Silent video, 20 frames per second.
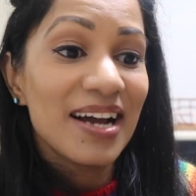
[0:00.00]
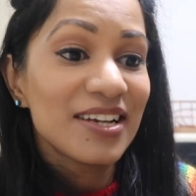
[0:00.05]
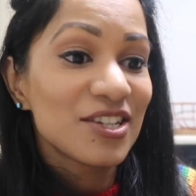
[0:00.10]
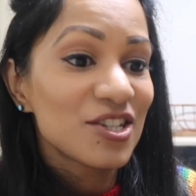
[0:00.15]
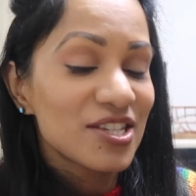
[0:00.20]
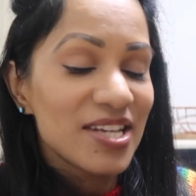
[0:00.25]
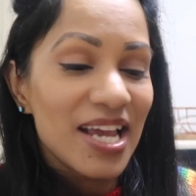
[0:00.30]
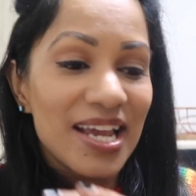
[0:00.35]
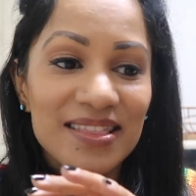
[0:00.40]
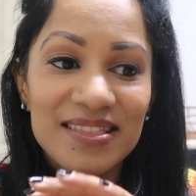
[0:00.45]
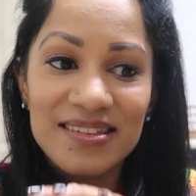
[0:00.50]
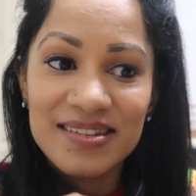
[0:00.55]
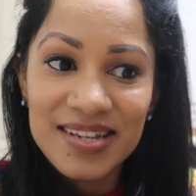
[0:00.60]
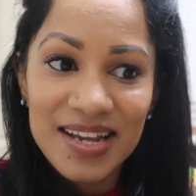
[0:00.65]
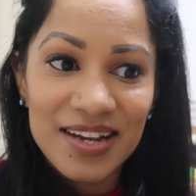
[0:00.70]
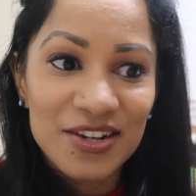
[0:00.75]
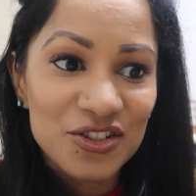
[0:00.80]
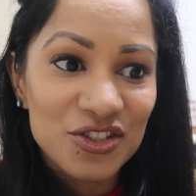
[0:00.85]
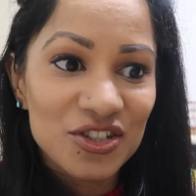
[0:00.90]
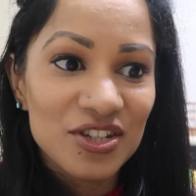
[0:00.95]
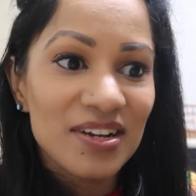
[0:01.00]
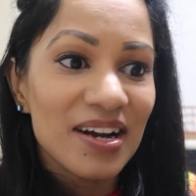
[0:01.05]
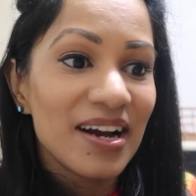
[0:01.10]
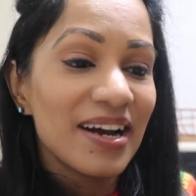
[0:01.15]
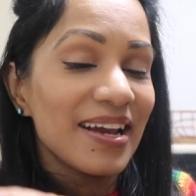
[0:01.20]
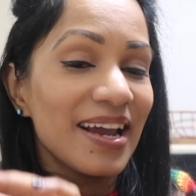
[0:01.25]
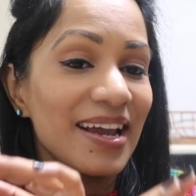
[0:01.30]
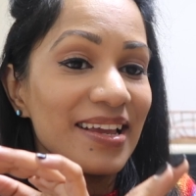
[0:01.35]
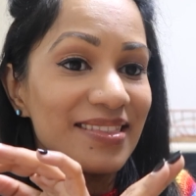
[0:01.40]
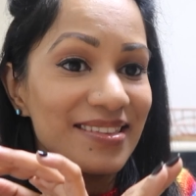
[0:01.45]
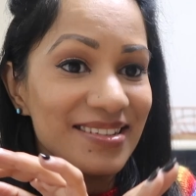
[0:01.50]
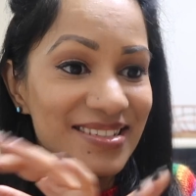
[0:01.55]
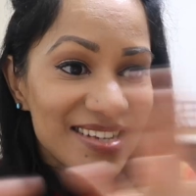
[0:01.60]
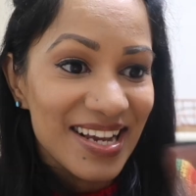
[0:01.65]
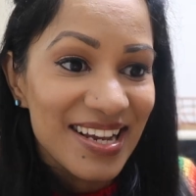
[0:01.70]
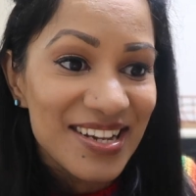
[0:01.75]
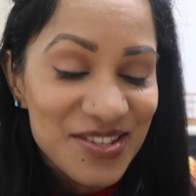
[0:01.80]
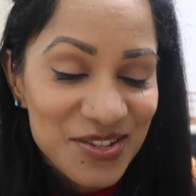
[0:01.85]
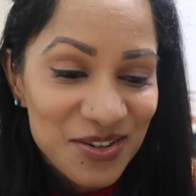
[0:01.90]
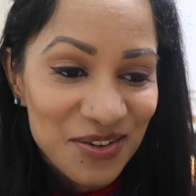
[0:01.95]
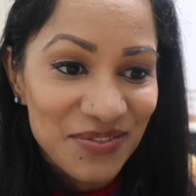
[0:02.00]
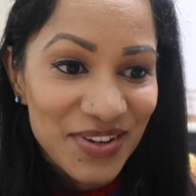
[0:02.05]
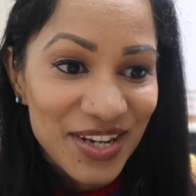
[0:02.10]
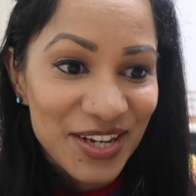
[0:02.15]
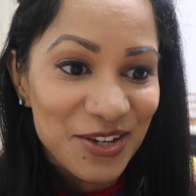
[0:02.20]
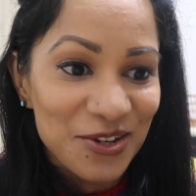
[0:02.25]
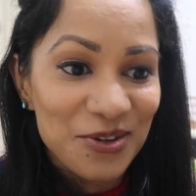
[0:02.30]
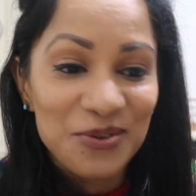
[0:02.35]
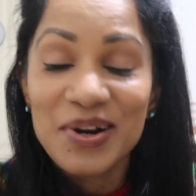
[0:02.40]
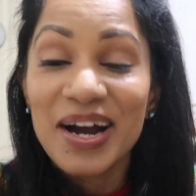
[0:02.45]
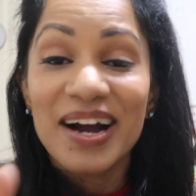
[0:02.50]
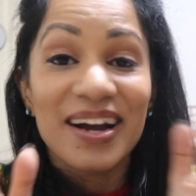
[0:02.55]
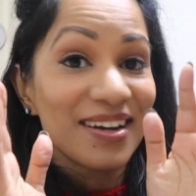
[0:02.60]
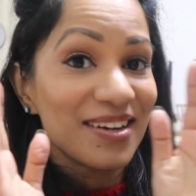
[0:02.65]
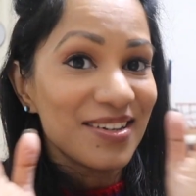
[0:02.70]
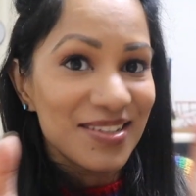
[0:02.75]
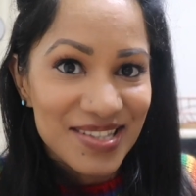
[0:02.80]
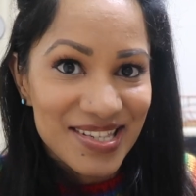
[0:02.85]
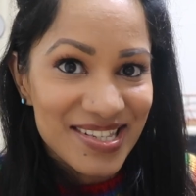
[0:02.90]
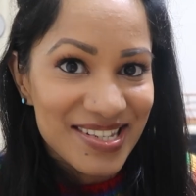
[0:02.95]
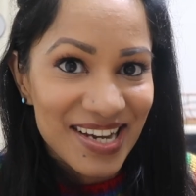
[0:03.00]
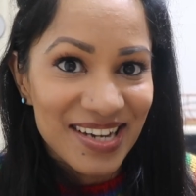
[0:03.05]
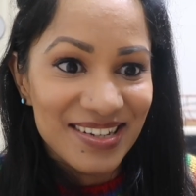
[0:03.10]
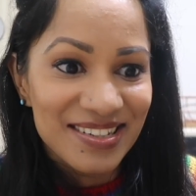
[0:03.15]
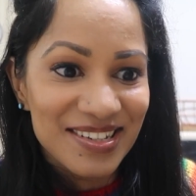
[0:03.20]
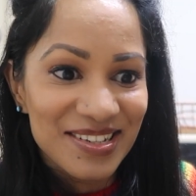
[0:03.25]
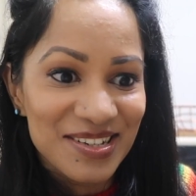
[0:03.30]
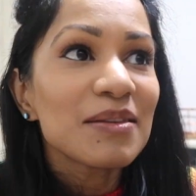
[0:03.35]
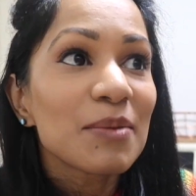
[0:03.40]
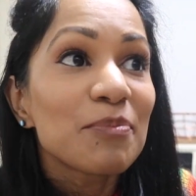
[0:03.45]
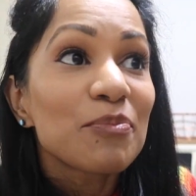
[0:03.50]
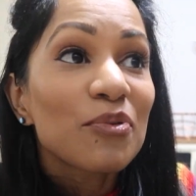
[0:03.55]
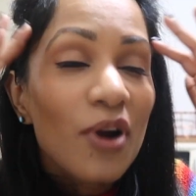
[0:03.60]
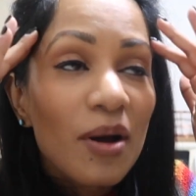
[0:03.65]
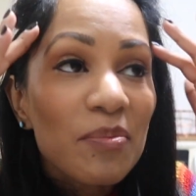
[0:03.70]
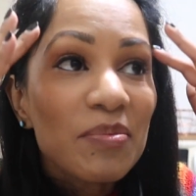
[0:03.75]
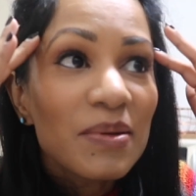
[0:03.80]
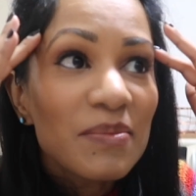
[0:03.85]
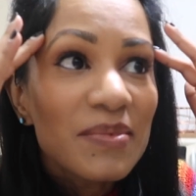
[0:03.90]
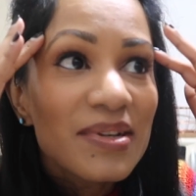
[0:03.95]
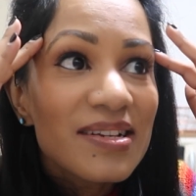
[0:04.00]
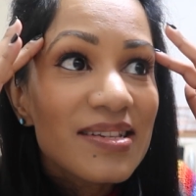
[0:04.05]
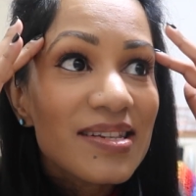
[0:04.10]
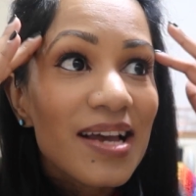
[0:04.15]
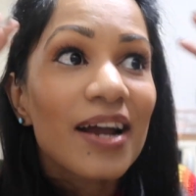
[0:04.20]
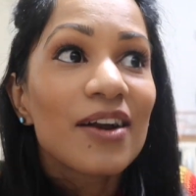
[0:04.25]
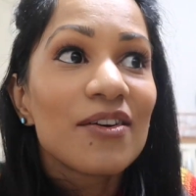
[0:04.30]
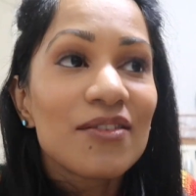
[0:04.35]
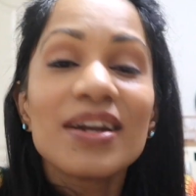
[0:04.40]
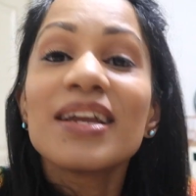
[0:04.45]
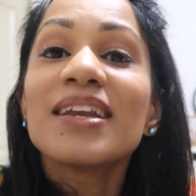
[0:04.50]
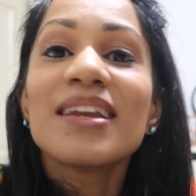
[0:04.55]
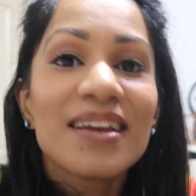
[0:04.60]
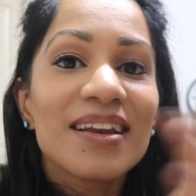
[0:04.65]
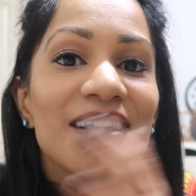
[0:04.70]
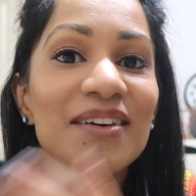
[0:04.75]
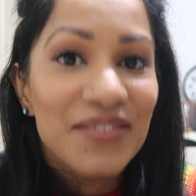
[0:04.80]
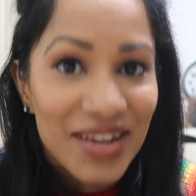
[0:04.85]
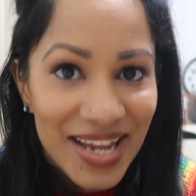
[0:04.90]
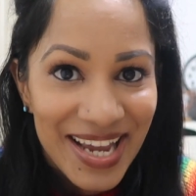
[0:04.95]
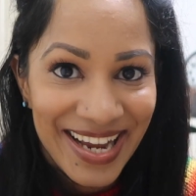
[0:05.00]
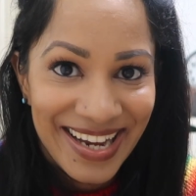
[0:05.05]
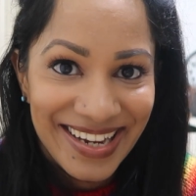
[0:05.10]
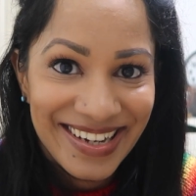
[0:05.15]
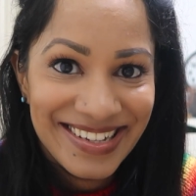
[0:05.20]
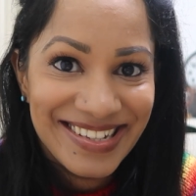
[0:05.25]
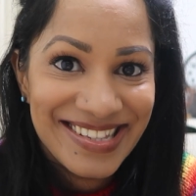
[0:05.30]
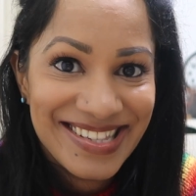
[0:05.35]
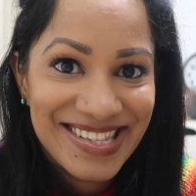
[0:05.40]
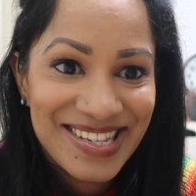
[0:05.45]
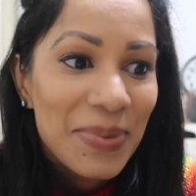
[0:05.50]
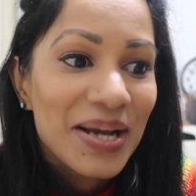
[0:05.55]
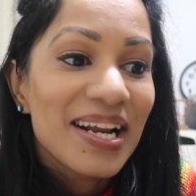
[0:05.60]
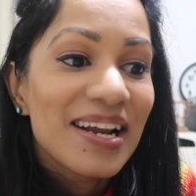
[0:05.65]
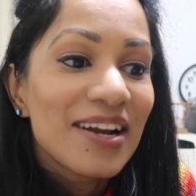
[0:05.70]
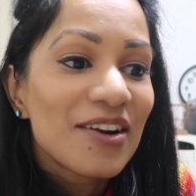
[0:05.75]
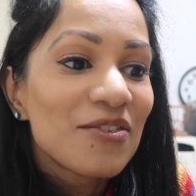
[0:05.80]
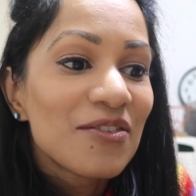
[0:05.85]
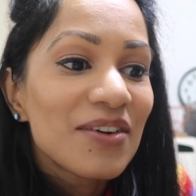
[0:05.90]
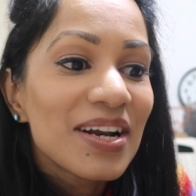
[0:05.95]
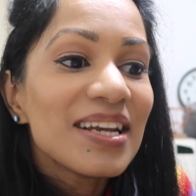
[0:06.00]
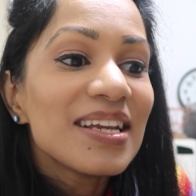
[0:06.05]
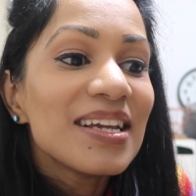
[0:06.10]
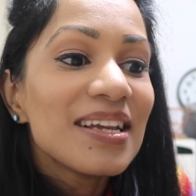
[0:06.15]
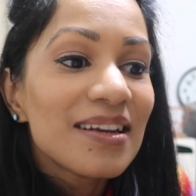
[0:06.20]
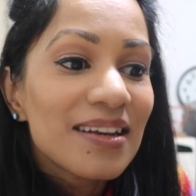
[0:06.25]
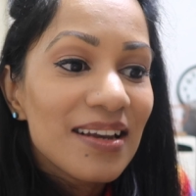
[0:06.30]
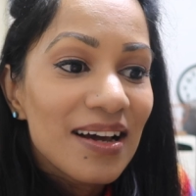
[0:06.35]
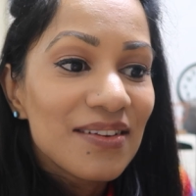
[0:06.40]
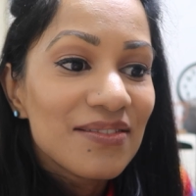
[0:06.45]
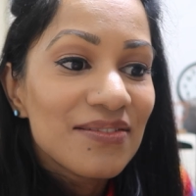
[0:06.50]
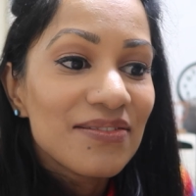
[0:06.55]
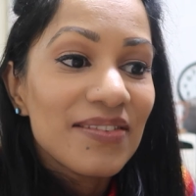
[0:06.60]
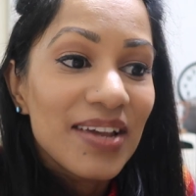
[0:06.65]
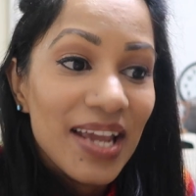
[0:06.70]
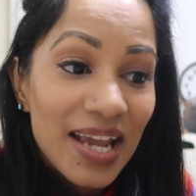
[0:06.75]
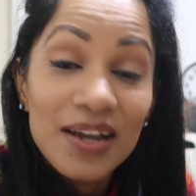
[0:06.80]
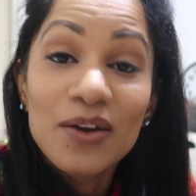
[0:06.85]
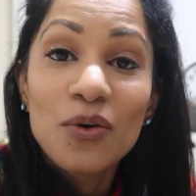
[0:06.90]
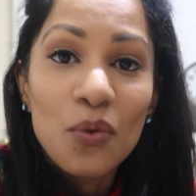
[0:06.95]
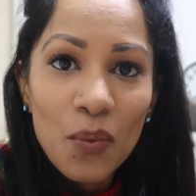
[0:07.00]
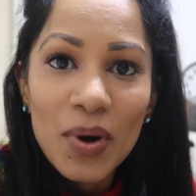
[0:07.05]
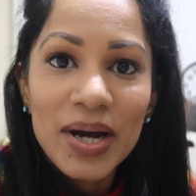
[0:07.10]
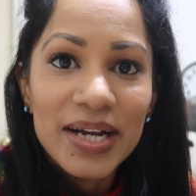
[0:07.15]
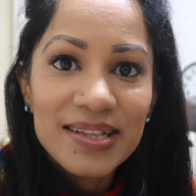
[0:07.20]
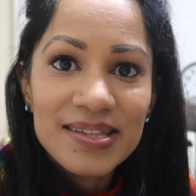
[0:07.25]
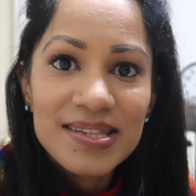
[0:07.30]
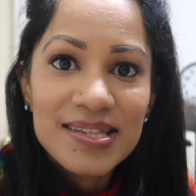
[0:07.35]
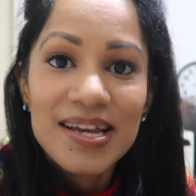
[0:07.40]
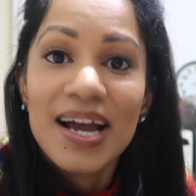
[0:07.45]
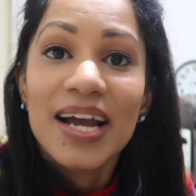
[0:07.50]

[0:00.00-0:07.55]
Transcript: I just hate the texture. I hate the taste of egg yolk. I can't stand it. The problem is, I really love eggs, but I really love egg whites.